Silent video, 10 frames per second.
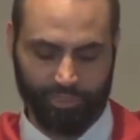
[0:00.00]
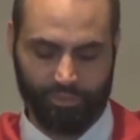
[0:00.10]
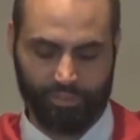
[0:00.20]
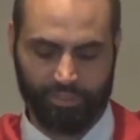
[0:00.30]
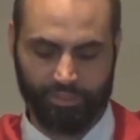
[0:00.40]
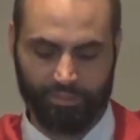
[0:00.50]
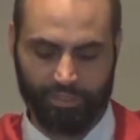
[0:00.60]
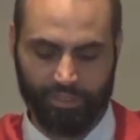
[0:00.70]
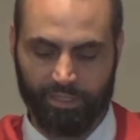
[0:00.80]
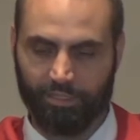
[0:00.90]
there was a,
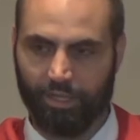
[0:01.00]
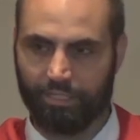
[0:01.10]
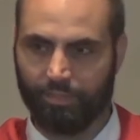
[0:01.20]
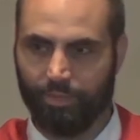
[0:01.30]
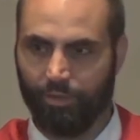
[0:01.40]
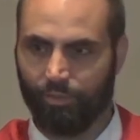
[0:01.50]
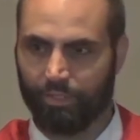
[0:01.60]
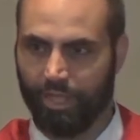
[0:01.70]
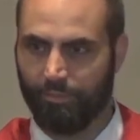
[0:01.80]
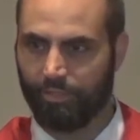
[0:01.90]
he talks about one
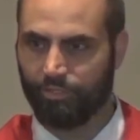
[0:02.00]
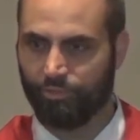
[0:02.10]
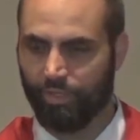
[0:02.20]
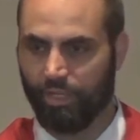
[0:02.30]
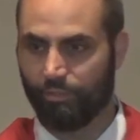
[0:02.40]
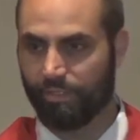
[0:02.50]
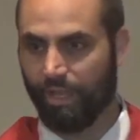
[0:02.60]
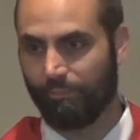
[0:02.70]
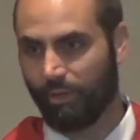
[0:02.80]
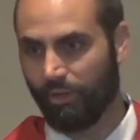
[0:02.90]
time this tree that was
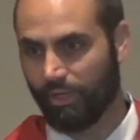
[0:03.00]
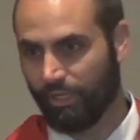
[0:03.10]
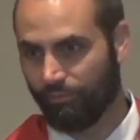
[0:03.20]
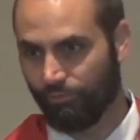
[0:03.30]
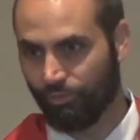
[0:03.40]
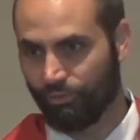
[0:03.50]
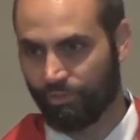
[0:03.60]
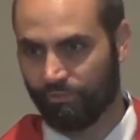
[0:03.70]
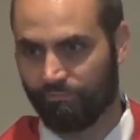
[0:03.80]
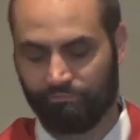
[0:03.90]
not bearing any
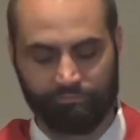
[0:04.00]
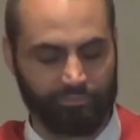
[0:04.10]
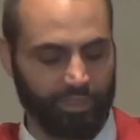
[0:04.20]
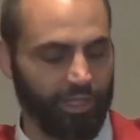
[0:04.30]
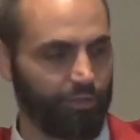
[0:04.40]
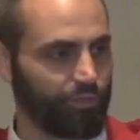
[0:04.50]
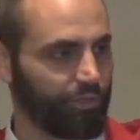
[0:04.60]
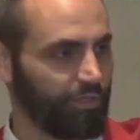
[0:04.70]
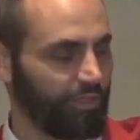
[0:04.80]
fruit and how the,